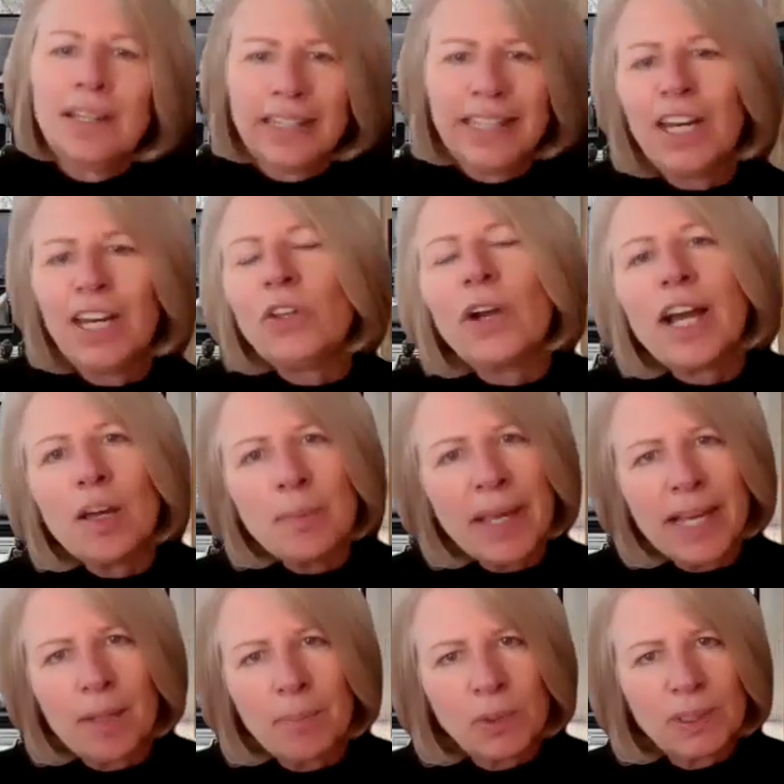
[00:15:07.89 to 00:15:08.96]
You're
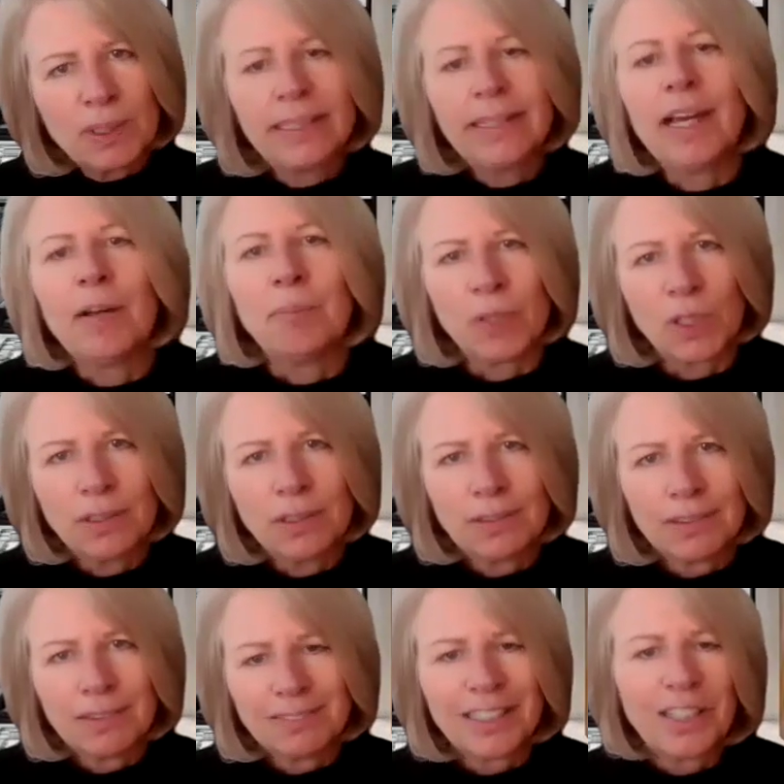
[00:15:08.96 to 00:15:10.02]
coming up with a number.
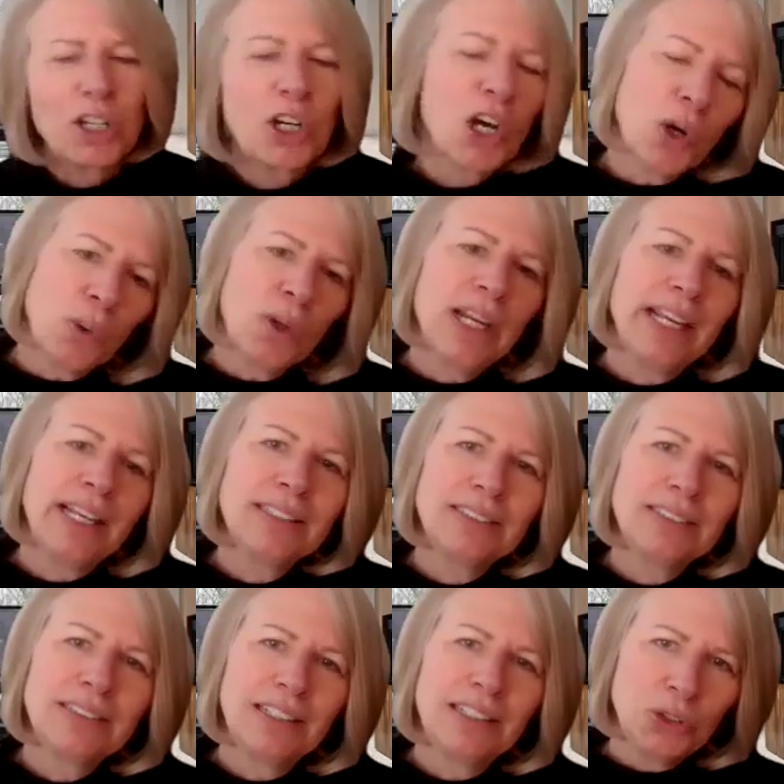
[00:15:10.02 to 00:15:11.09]
The goal
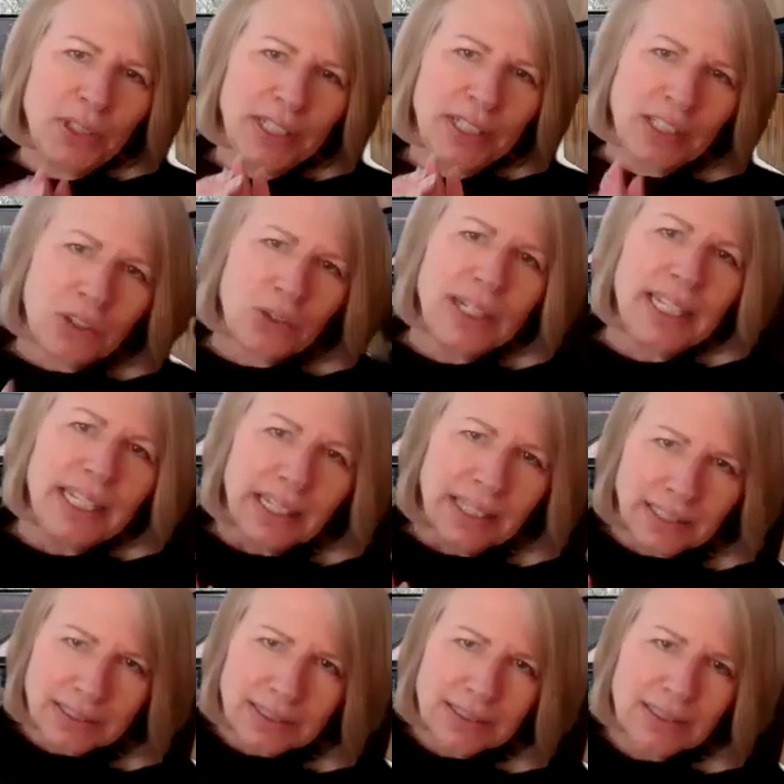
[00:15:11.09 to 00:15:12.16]
is to
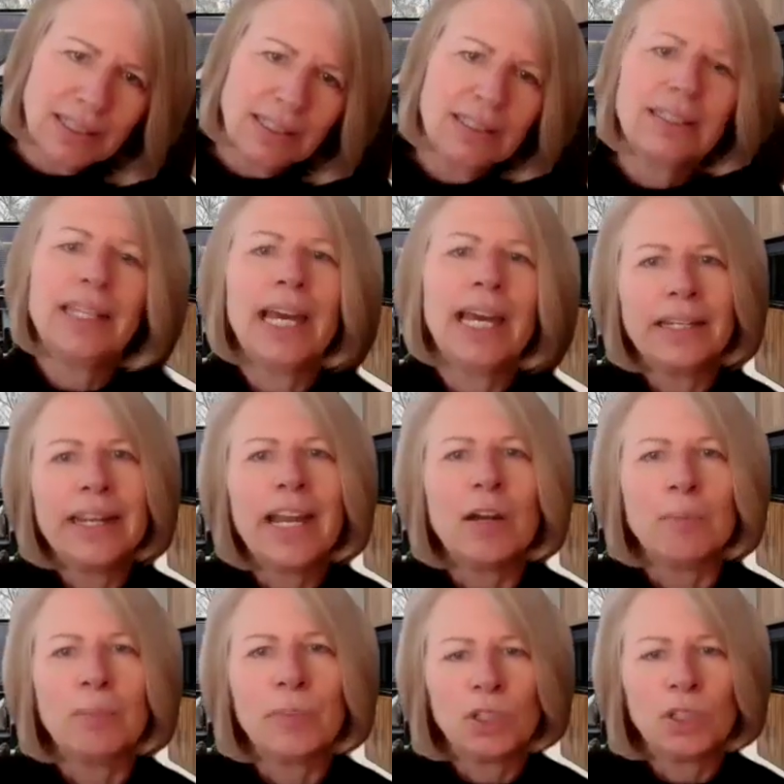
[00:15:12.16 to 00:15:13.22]
increase that
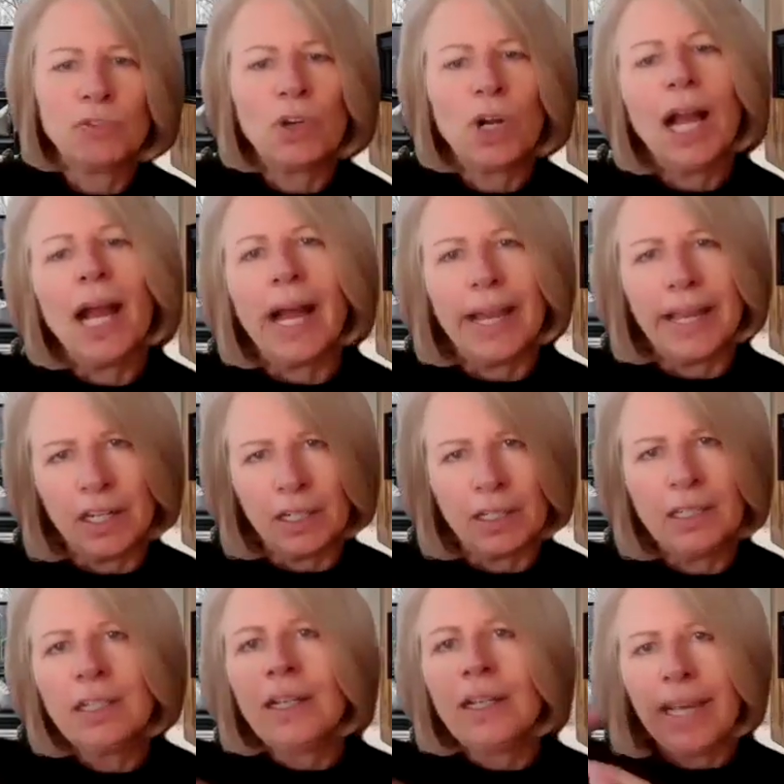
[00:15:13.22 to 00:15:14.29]
number for
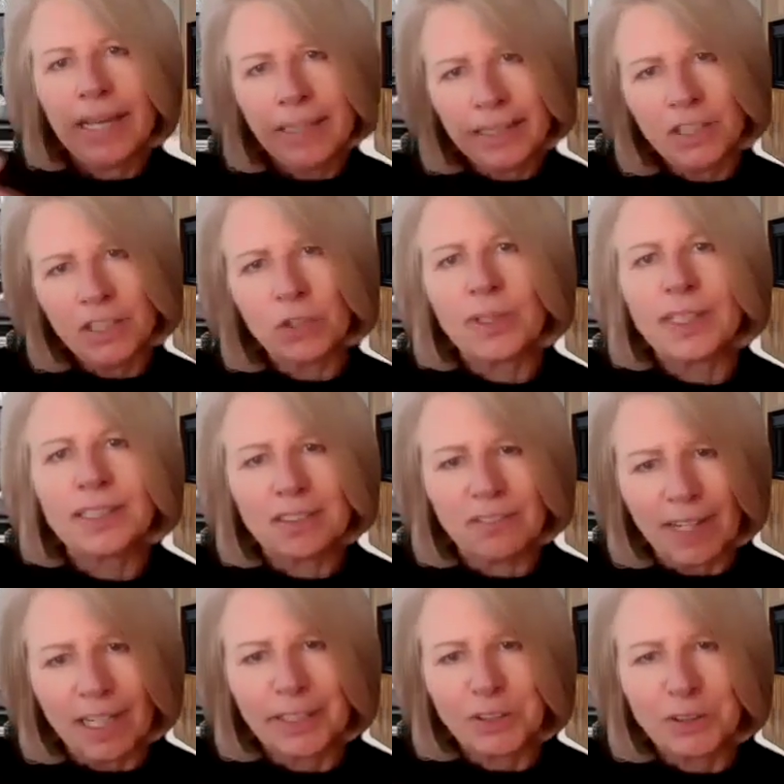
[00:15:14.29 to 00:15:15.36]
higher and increased
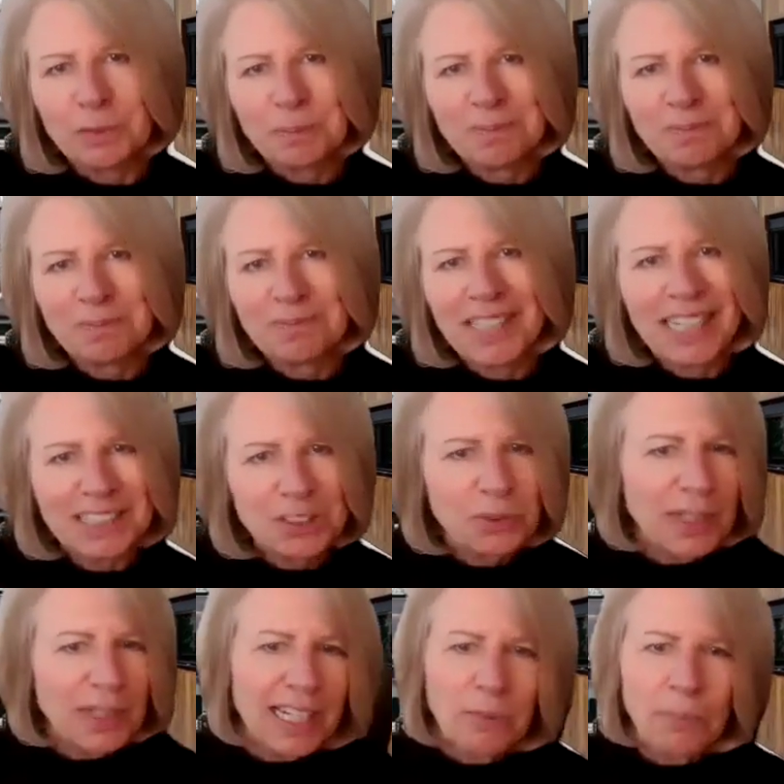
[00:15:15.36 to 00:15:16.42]
value.
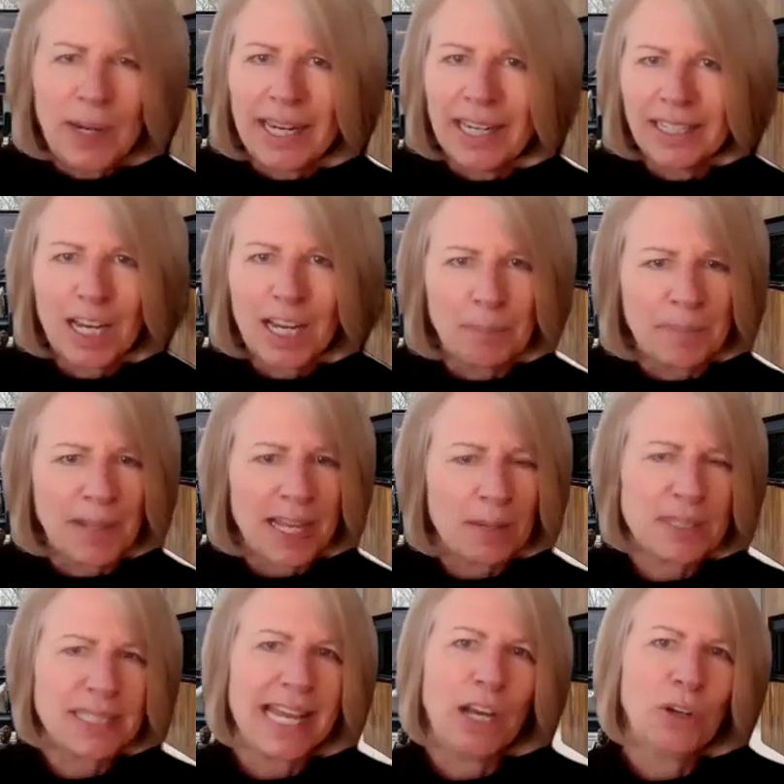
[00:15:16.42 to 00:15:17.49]
That's really where it
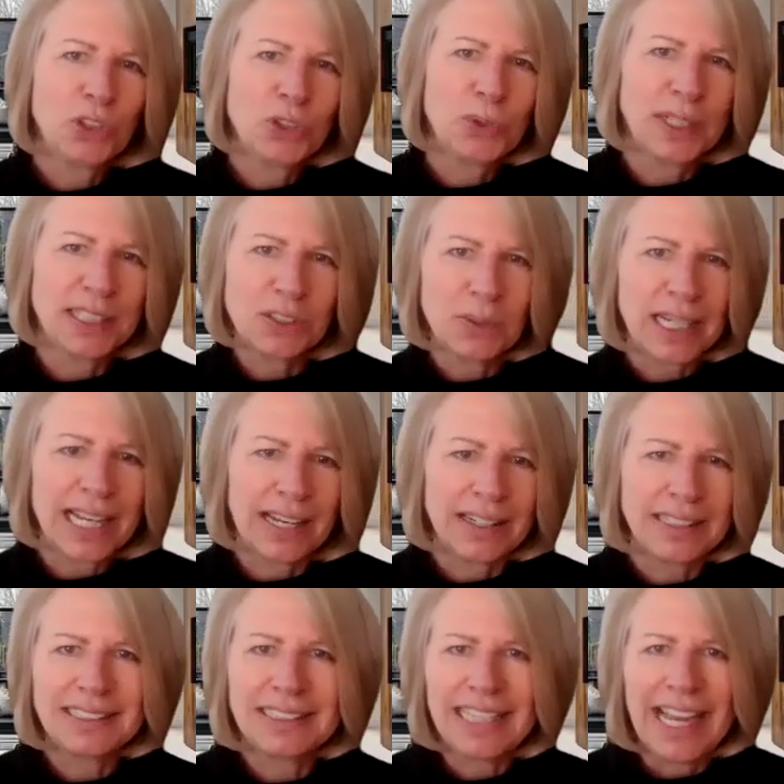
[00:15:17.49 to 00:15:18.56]
comes down to, and it's really
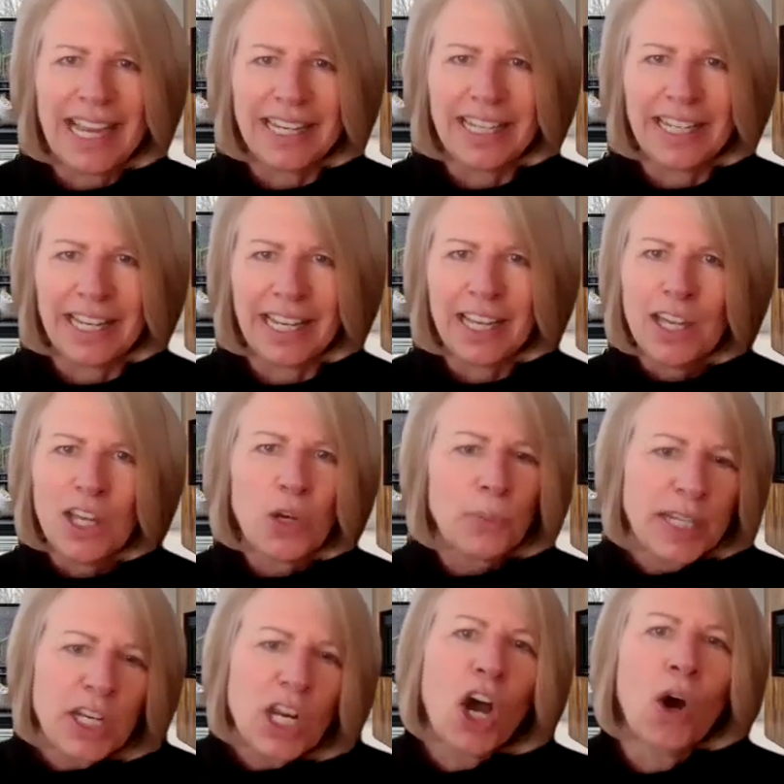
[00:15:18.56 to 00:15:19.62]
understanding.
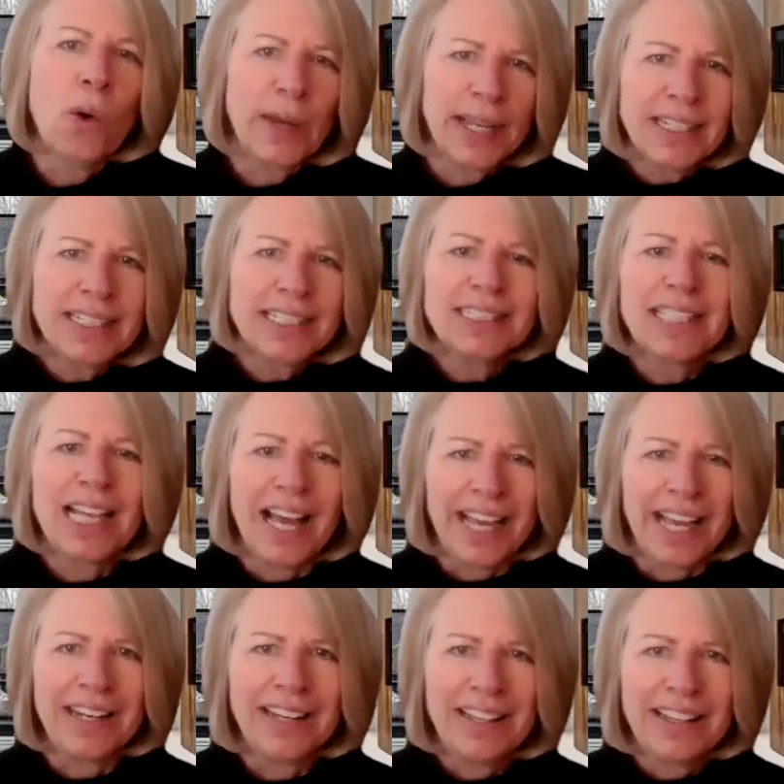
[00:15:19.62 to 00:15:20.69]
We know in
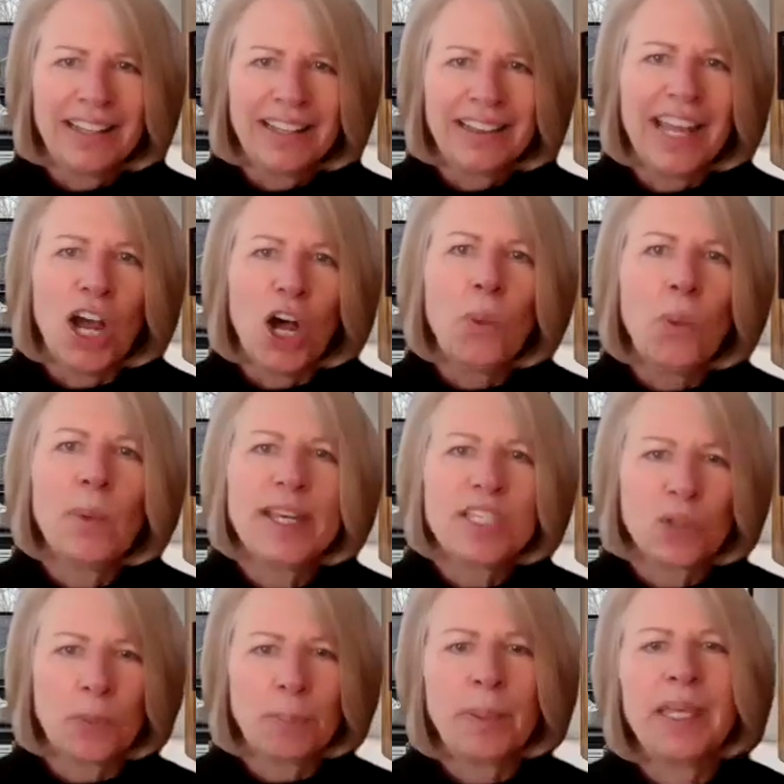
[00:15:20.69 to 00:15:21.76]
design, there are
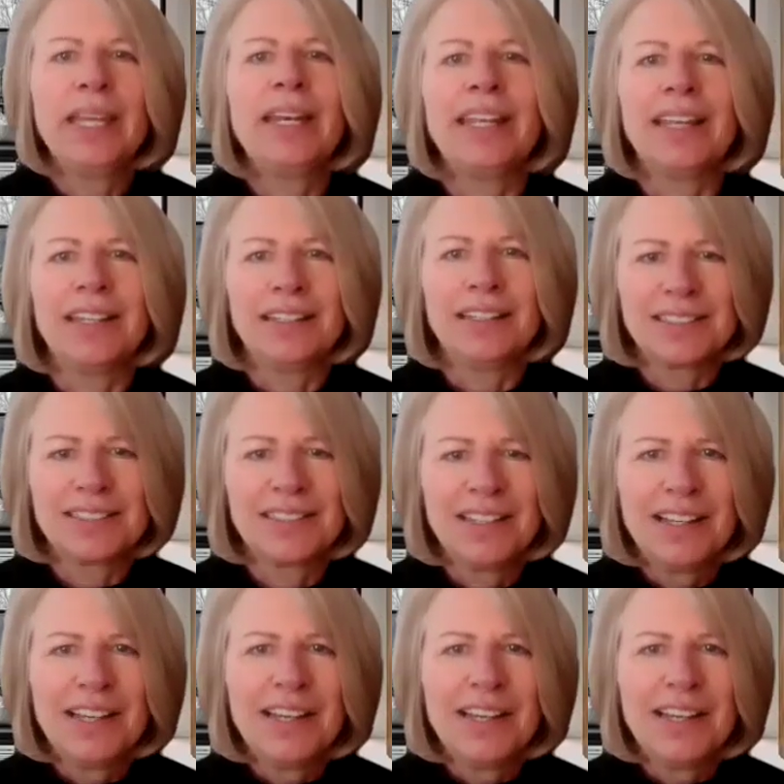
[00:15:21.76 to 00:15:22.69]
always opinions.